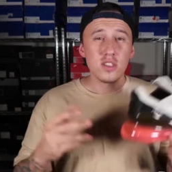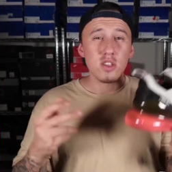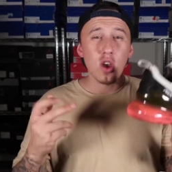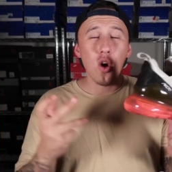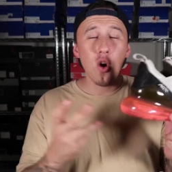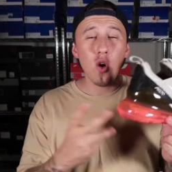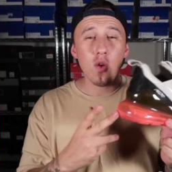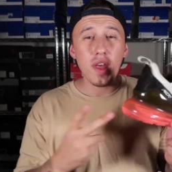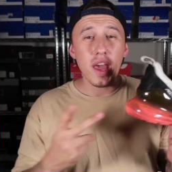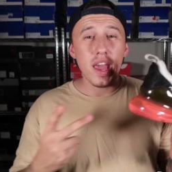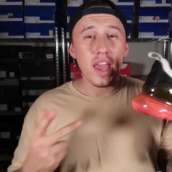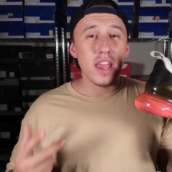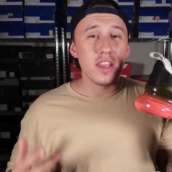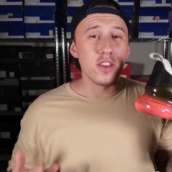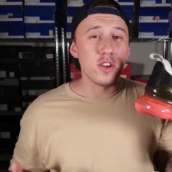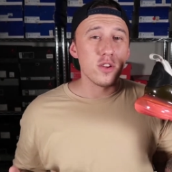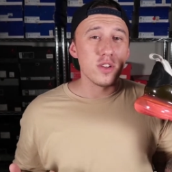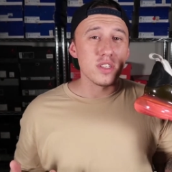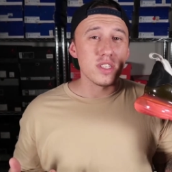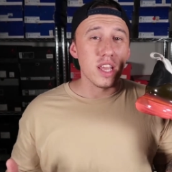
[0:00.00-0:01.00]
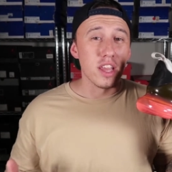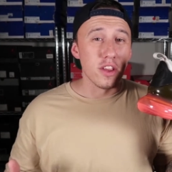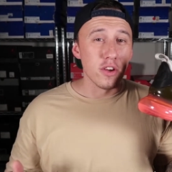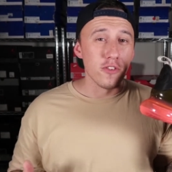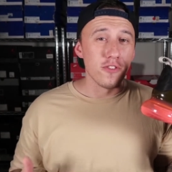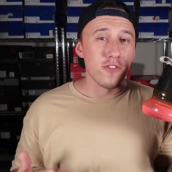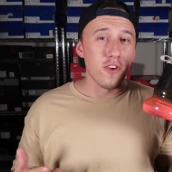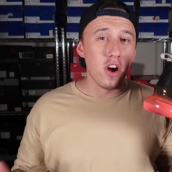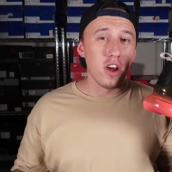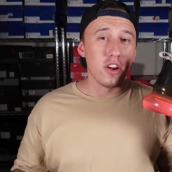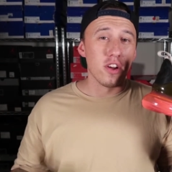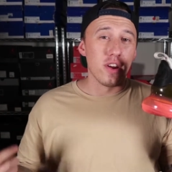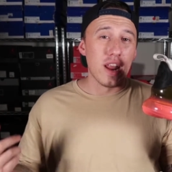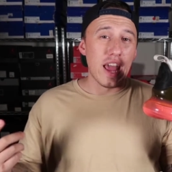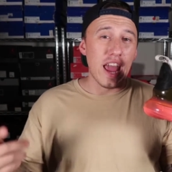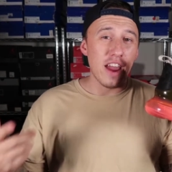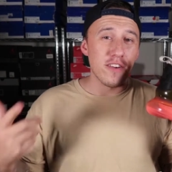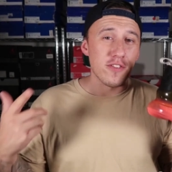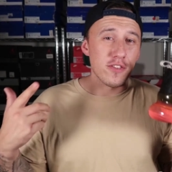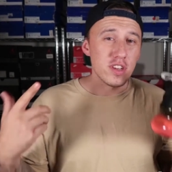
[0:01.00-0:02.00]
So all the air units that you'll find
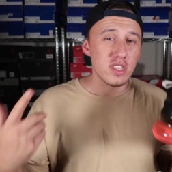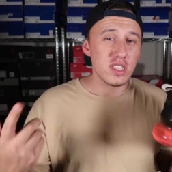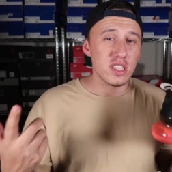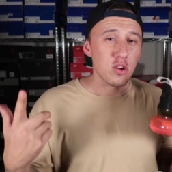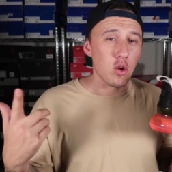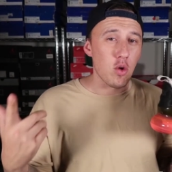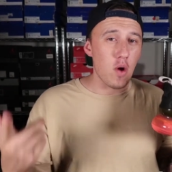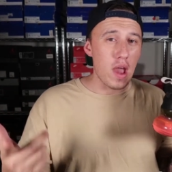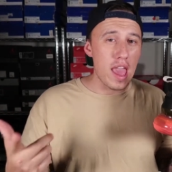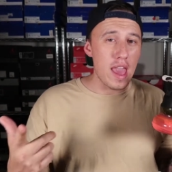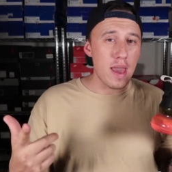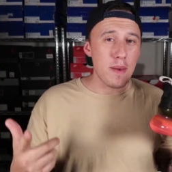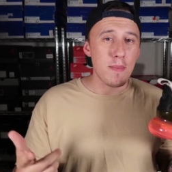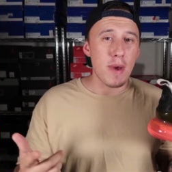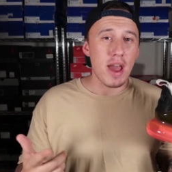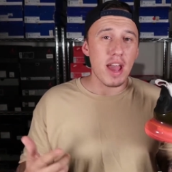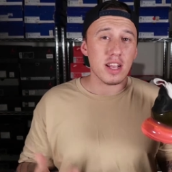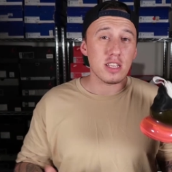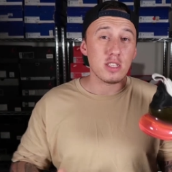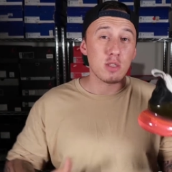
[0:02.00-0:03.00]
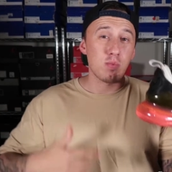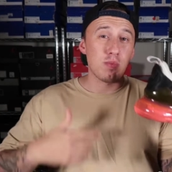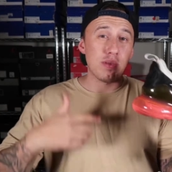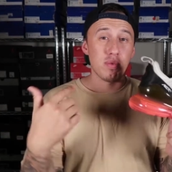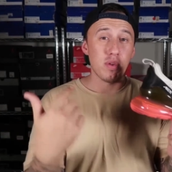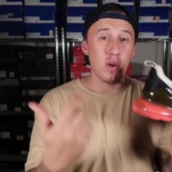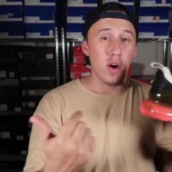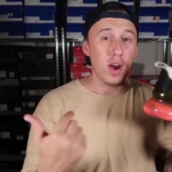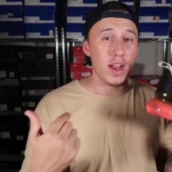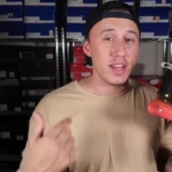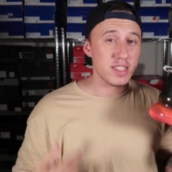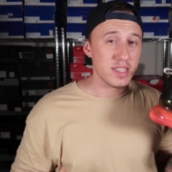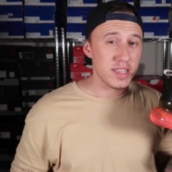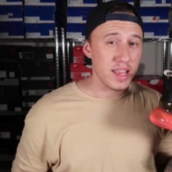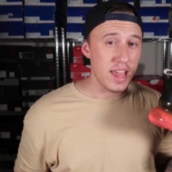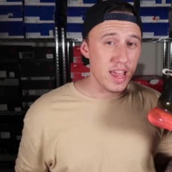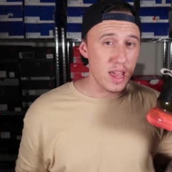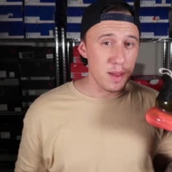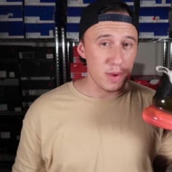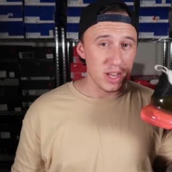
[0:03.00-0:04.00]
on every single Air Max prior to
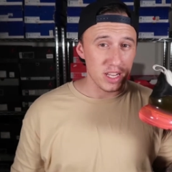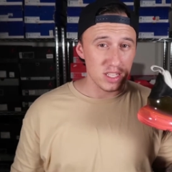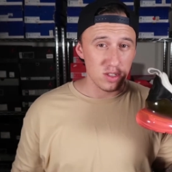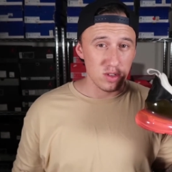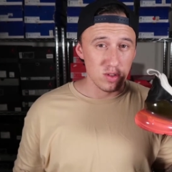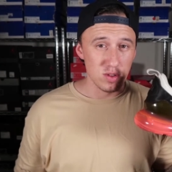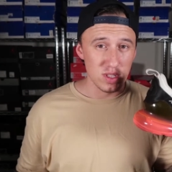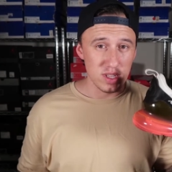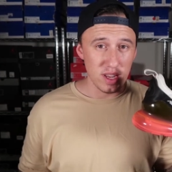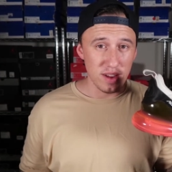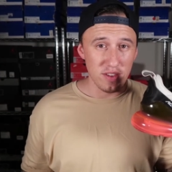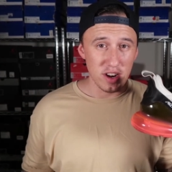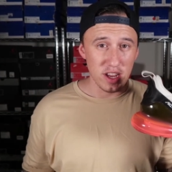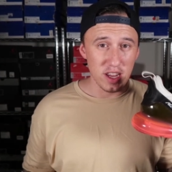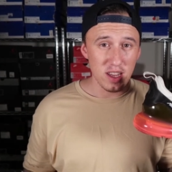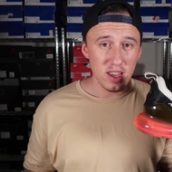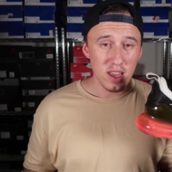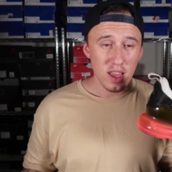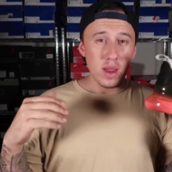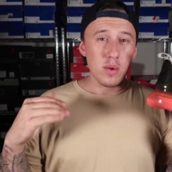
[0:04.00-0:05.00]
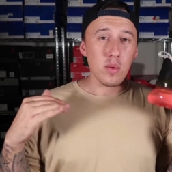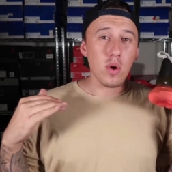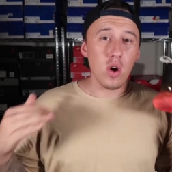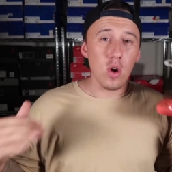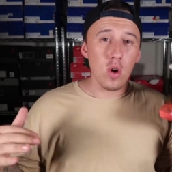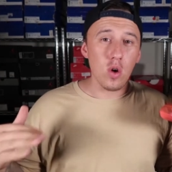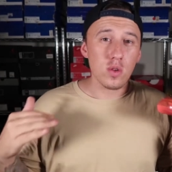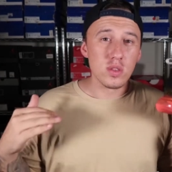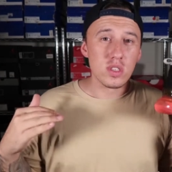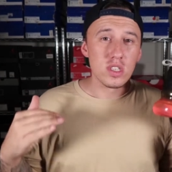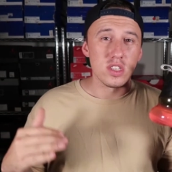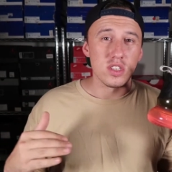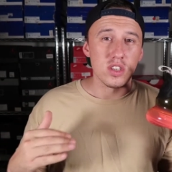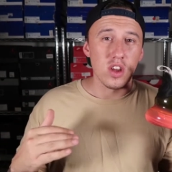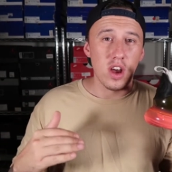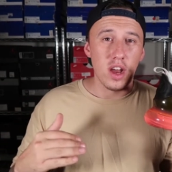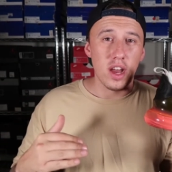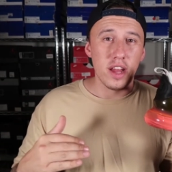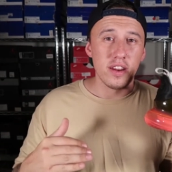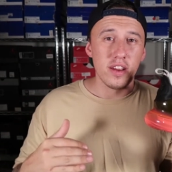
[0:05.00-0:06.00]
the Air Max 270, they were all
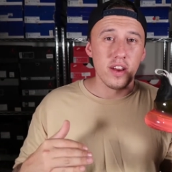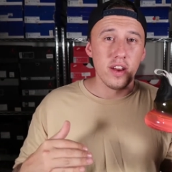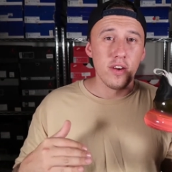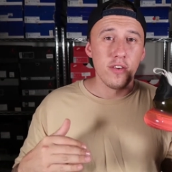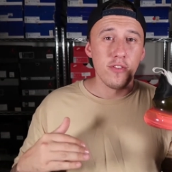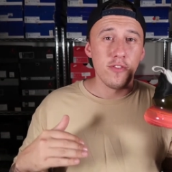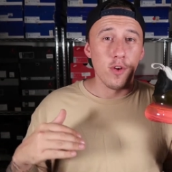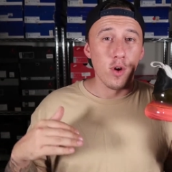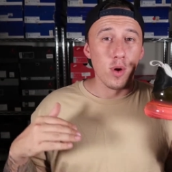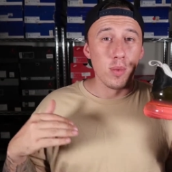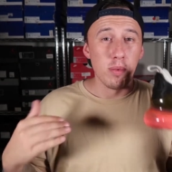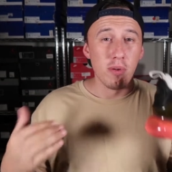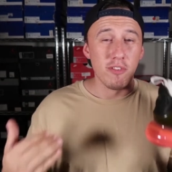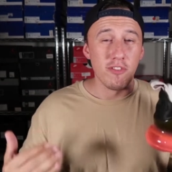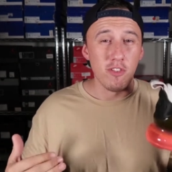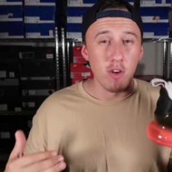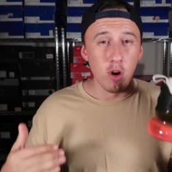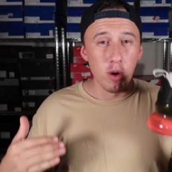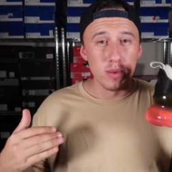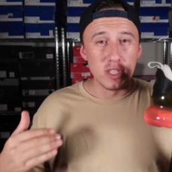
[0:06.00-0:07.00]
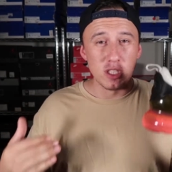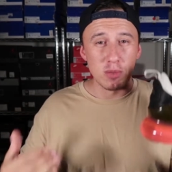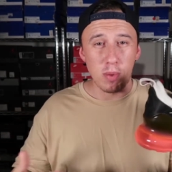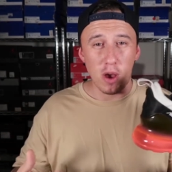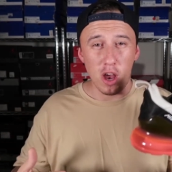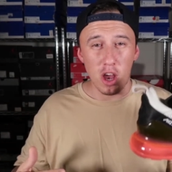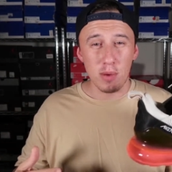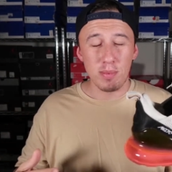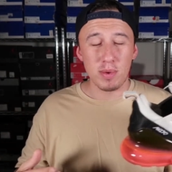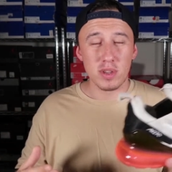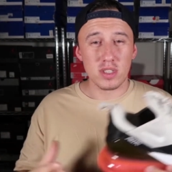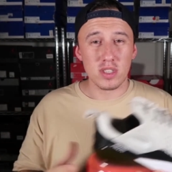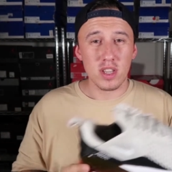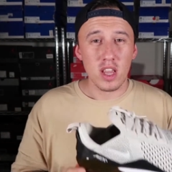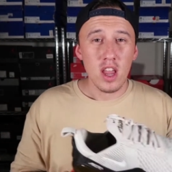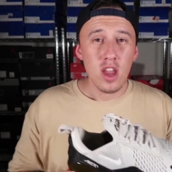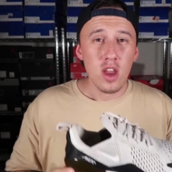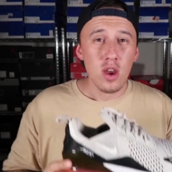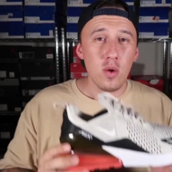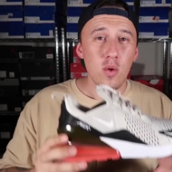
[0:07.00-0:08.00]
designed for a performance purpose,
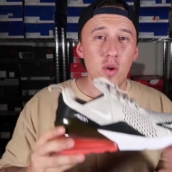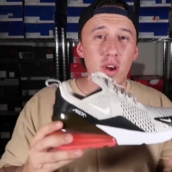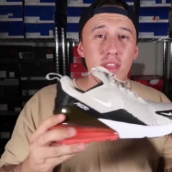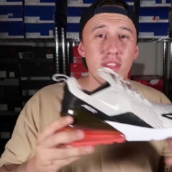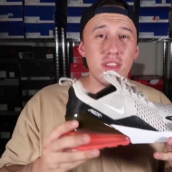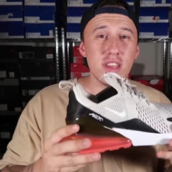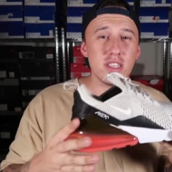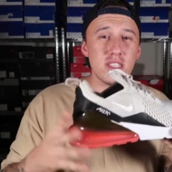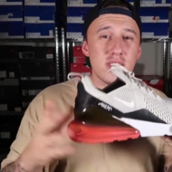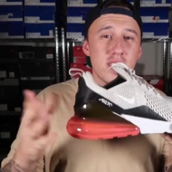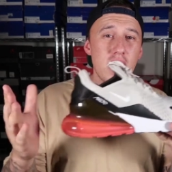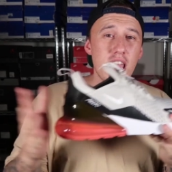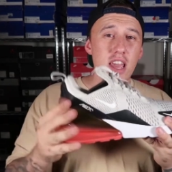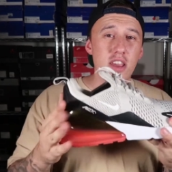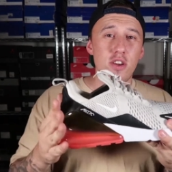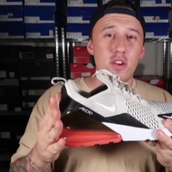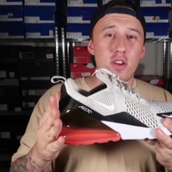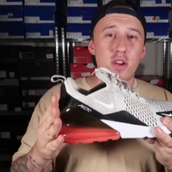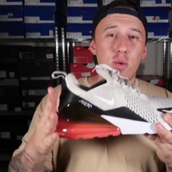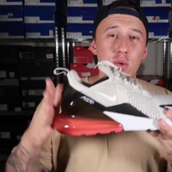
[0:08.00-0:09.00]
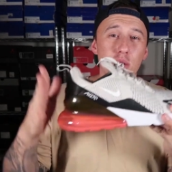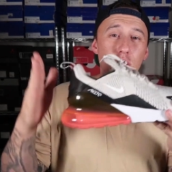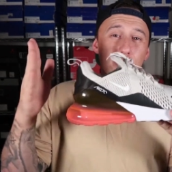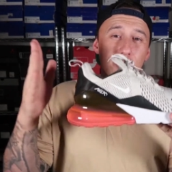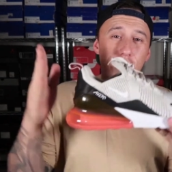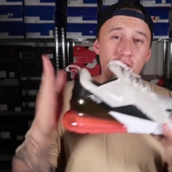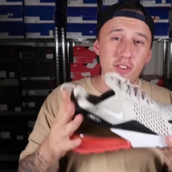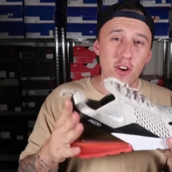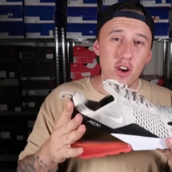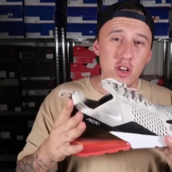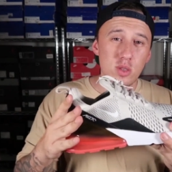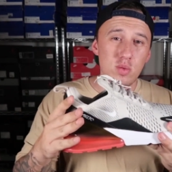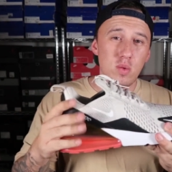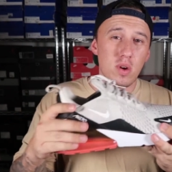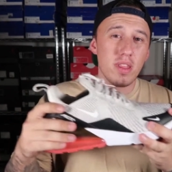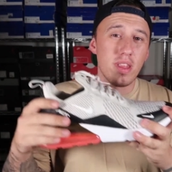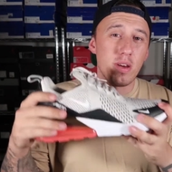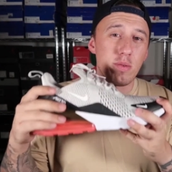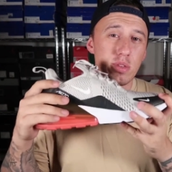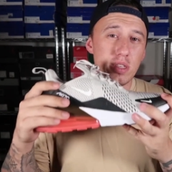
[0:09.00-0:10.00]
where this air unit was the first
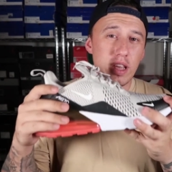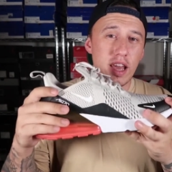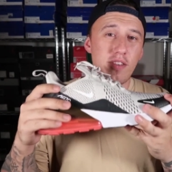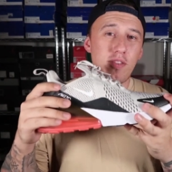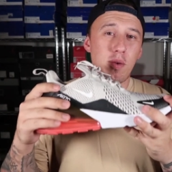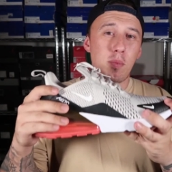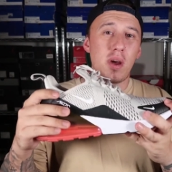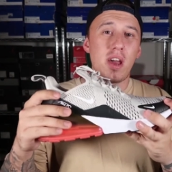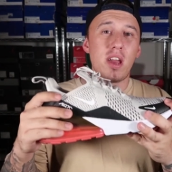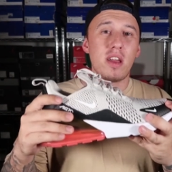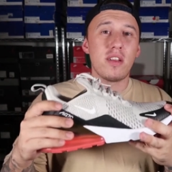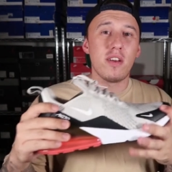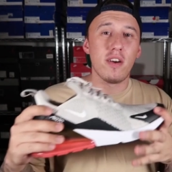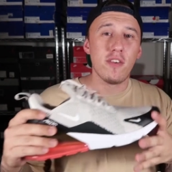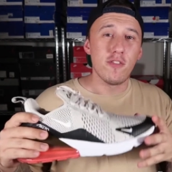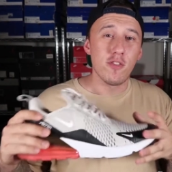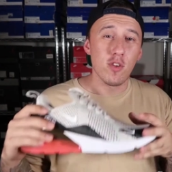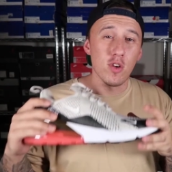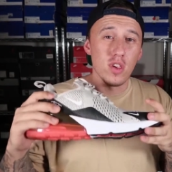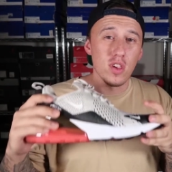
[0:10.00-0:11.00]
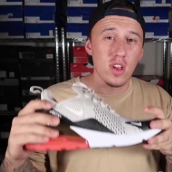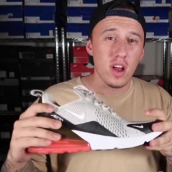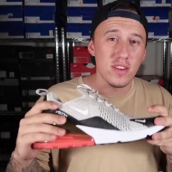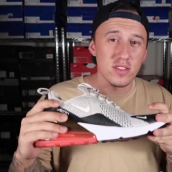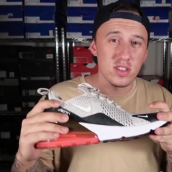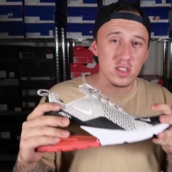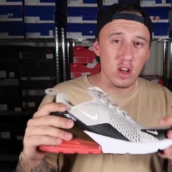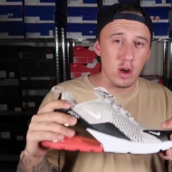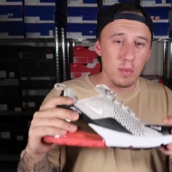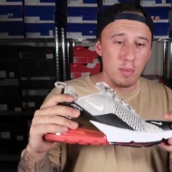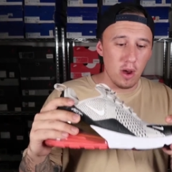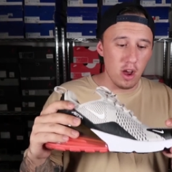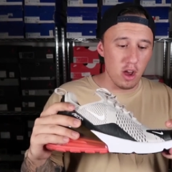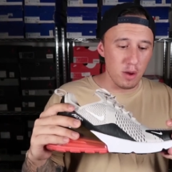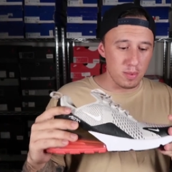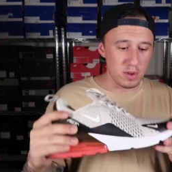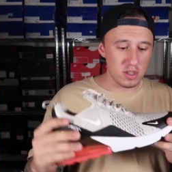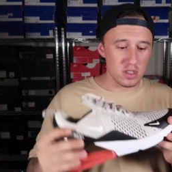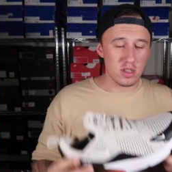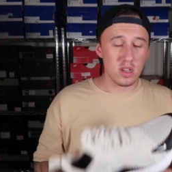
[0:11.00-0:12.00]
one that was ever made for a lifestyle
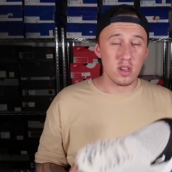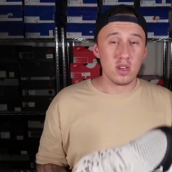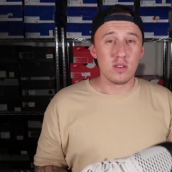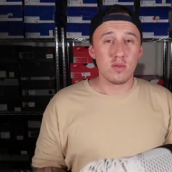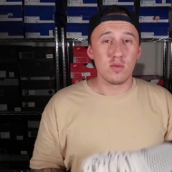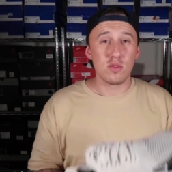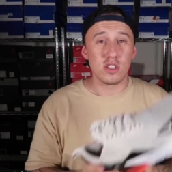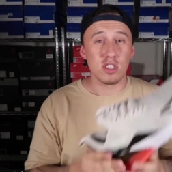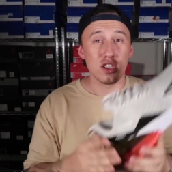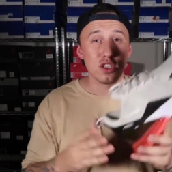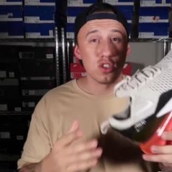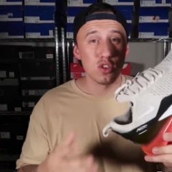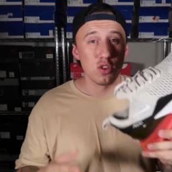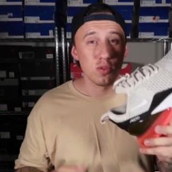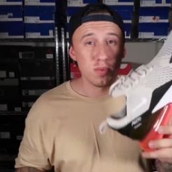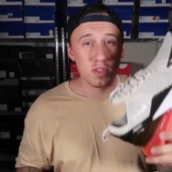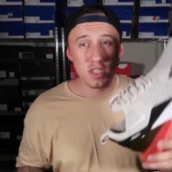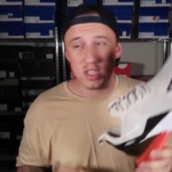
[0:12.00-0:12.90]
purpose, which is super